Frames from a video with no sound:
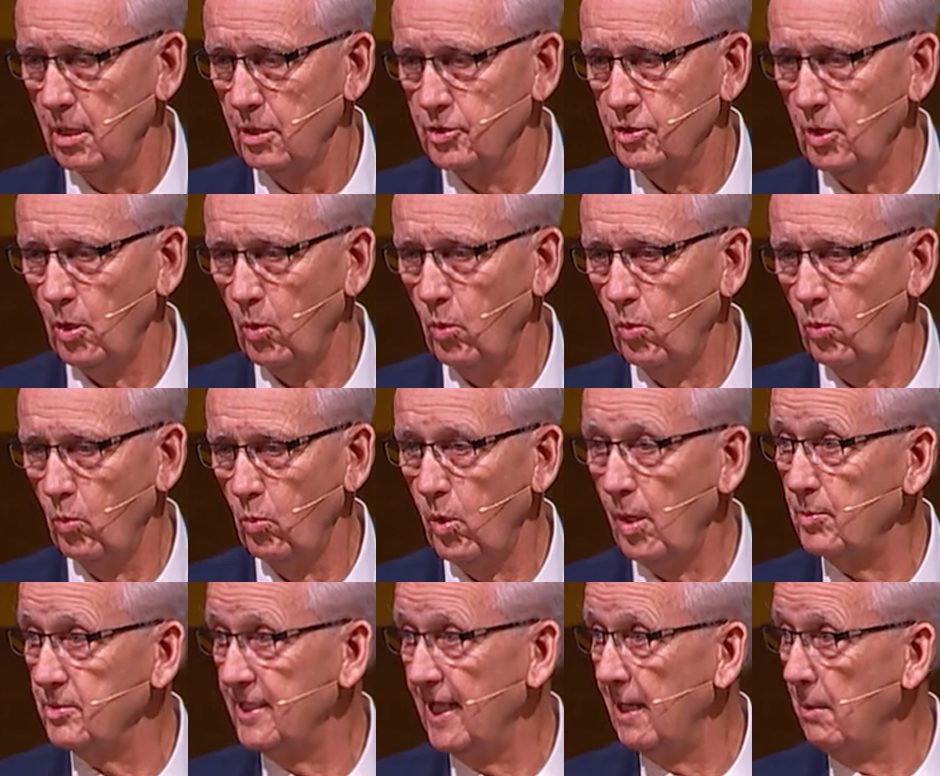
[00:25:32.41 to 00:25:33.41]
So,
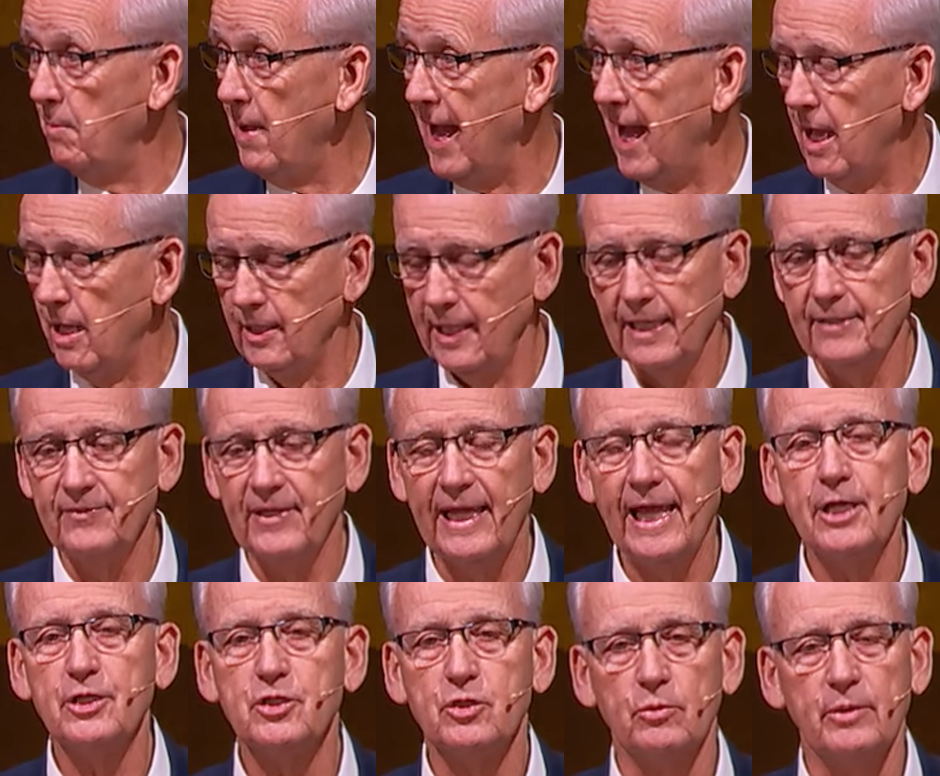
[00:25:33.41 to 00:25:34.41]
what was that about? And the
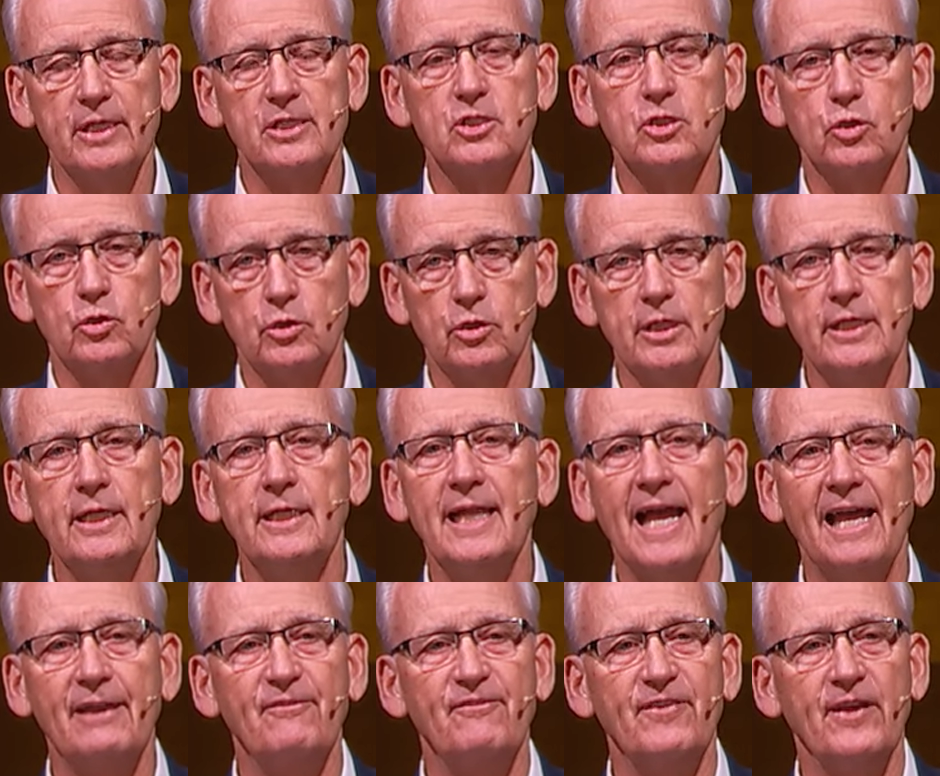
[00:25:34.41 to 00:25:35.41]
answer is Lynn and
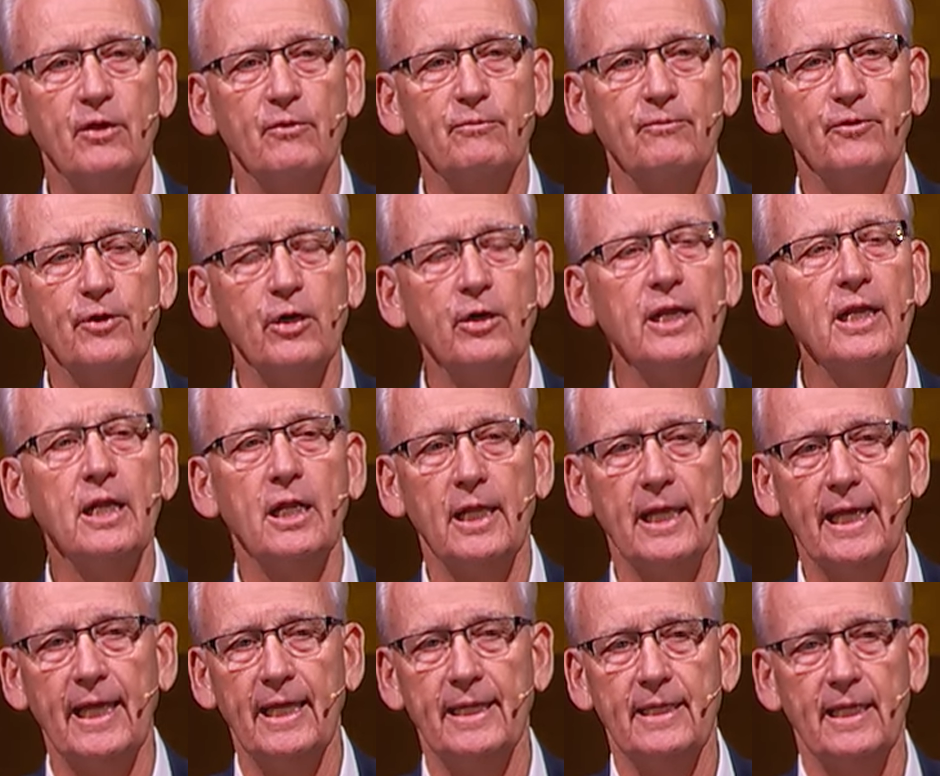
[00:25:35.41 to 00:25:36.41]
I felt very
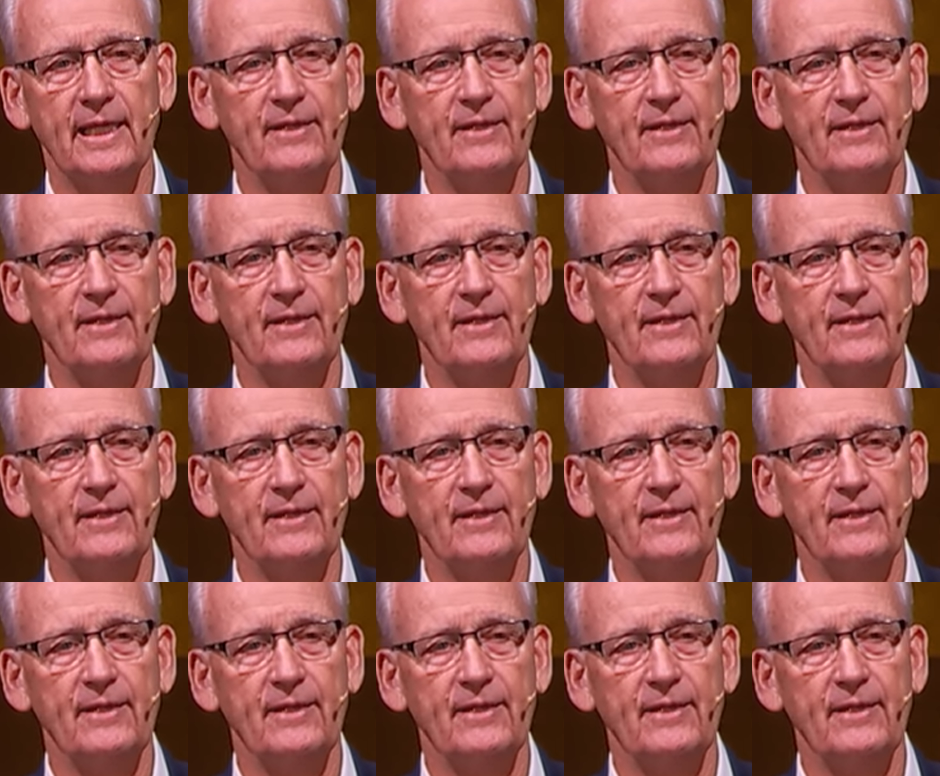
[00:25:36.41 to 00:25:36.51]
led,